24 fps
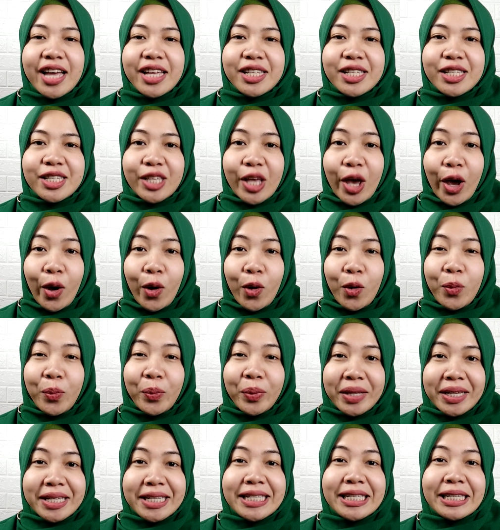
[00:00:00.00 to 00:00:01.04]
So
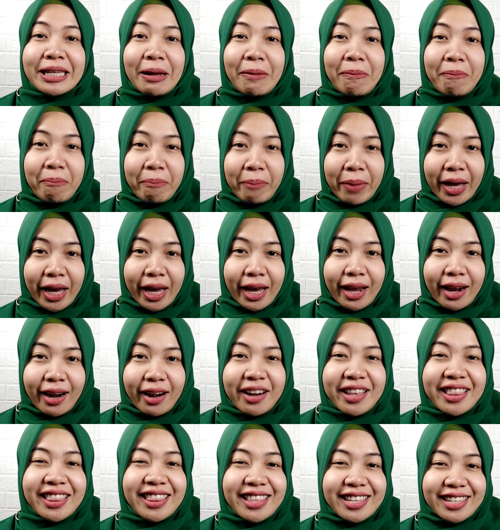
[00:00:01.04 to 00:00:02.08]
please
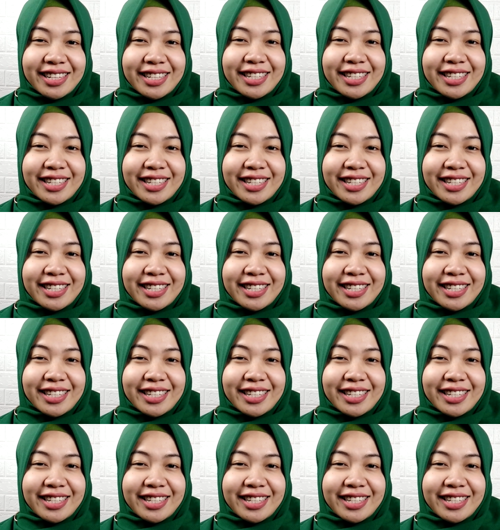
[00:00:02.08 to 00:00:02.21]
compare the